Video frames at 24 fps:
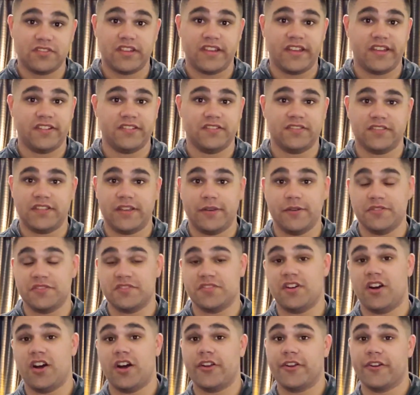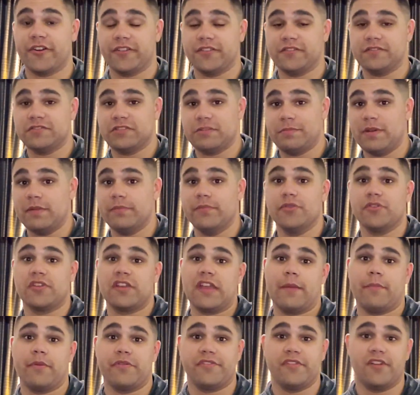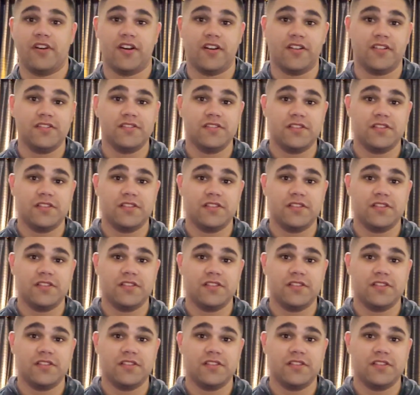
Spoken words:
And it was an honor to be in boot camp with y'all.